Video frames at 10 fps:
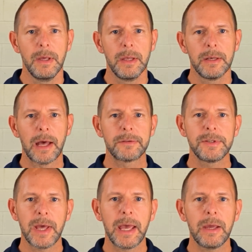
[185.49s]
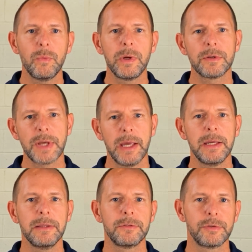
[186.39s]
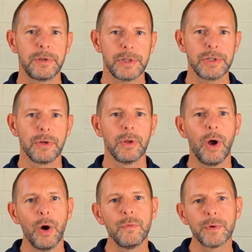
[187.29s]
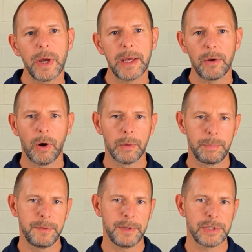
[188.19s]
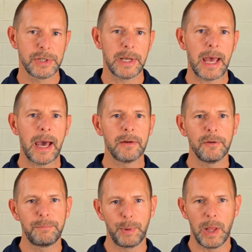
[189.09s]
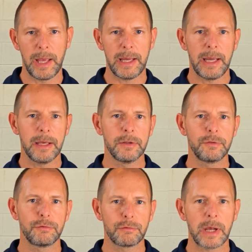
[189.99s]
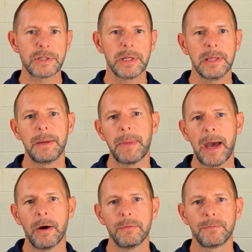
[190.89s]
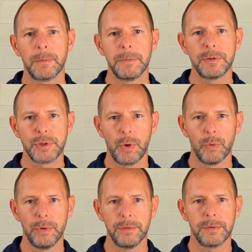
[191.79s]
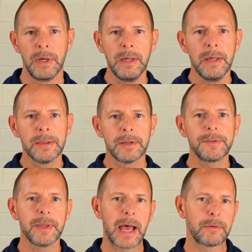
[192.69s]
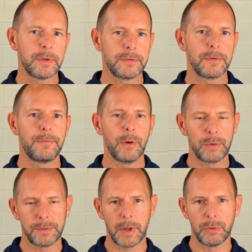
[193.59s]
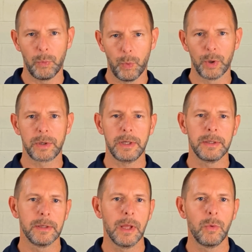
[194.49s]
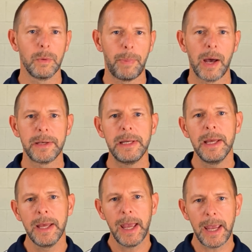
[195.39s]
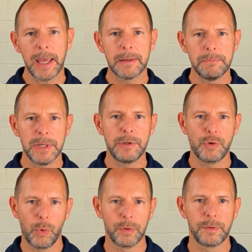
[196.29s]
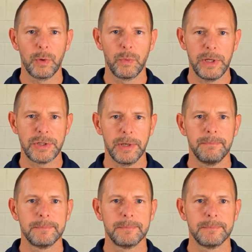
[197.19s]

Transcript: Now today we are taking the traditional overhead arm position out of play and stretching them out from the shoulders. This allows us to focus on the work in the lower body and mid-torso region.